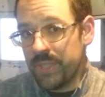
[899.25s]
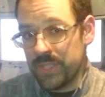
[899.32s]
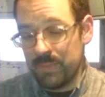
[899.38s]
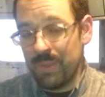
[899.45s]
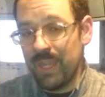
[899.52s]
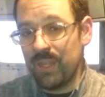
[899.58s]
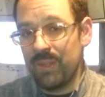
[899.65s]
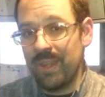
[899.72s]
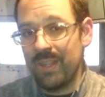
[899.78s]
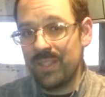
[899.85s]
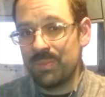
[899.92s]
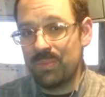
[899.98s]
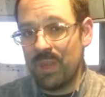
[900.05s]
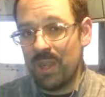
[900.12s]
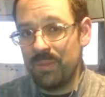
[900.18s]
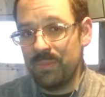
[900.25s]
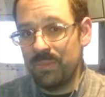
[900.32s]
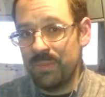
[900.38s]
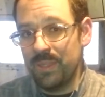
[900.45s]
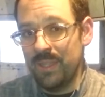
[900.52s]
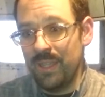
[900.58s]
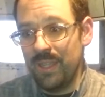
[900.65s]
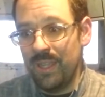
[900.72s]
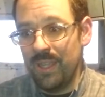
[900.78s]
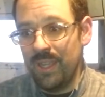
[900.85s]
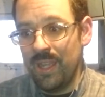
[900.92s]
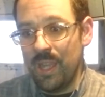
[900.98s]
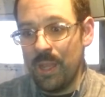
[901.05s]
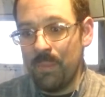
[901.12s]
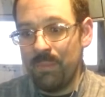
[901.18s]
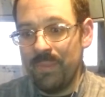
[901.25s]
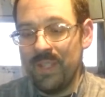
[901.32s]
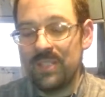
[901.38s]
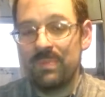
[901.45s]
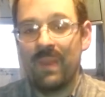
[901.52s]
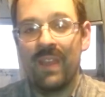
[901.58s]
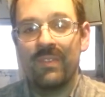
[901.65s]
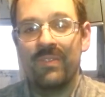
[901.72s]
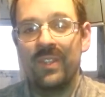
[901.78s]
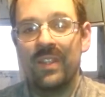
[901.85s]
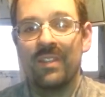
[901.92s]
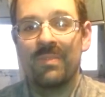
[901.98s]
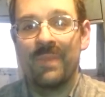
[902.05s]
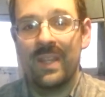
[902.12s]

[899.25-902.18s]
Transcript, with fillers: that's my greatest problem. It's my fear of